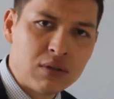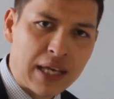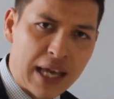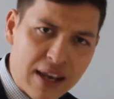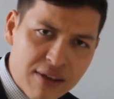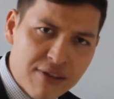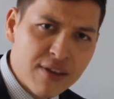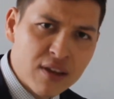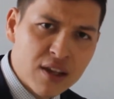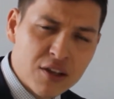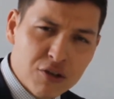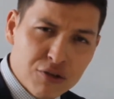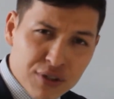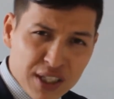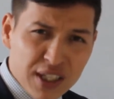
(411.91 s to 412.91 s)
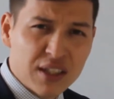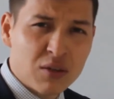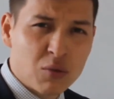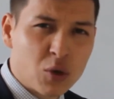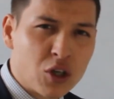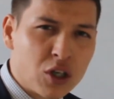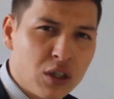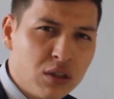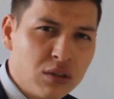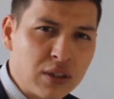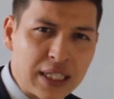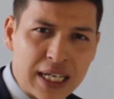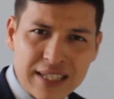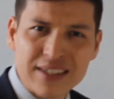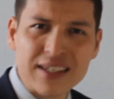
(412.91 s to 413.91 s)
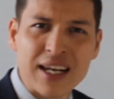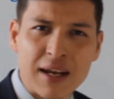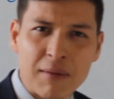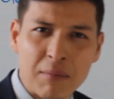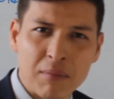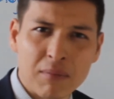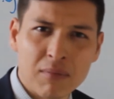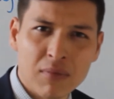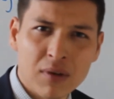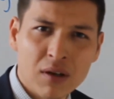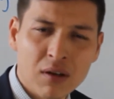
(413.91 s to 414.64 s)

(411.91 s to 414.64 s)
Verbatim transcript: anything that you see in the world, it has a name.